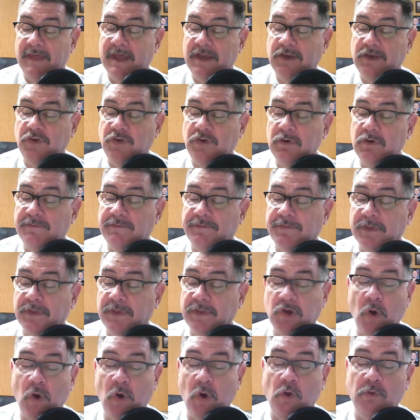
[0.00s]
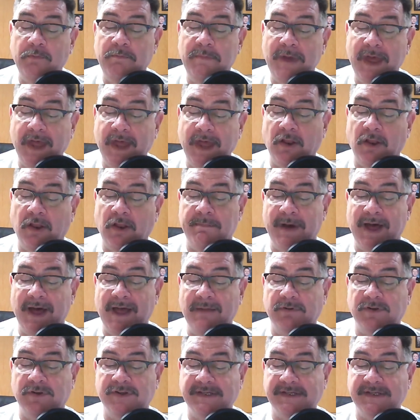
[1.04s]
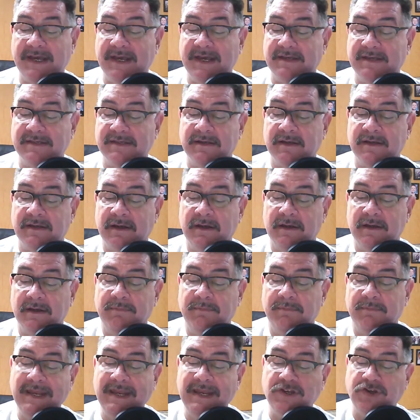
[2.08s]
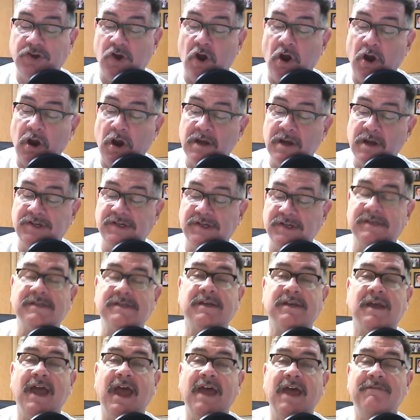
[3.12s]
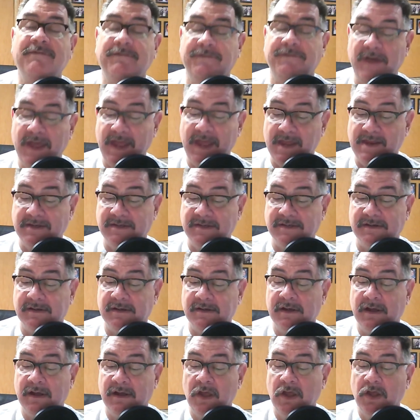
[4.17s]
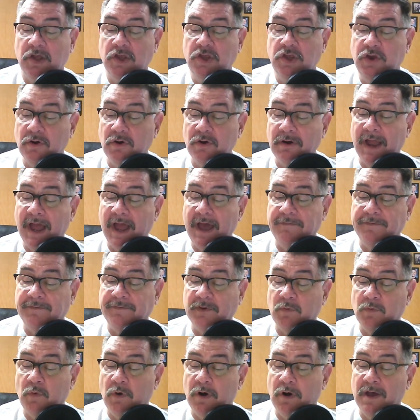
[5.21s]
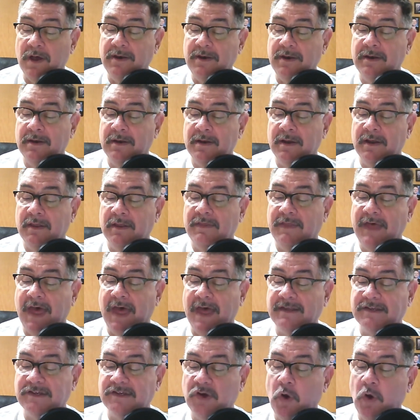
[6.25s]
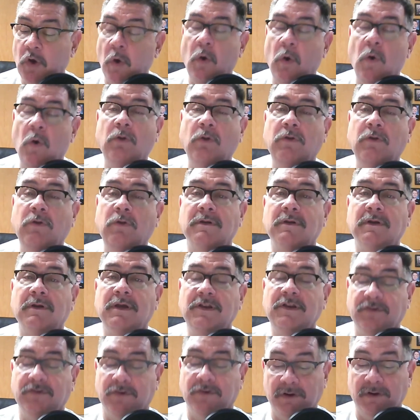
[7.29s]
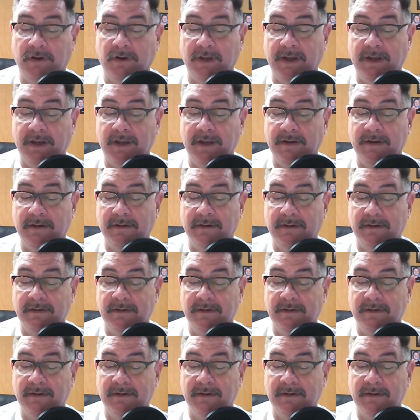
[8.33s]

They do it for the gold medal, the Bible says, but it tarnishes and fades. You're after one that's gold eternally.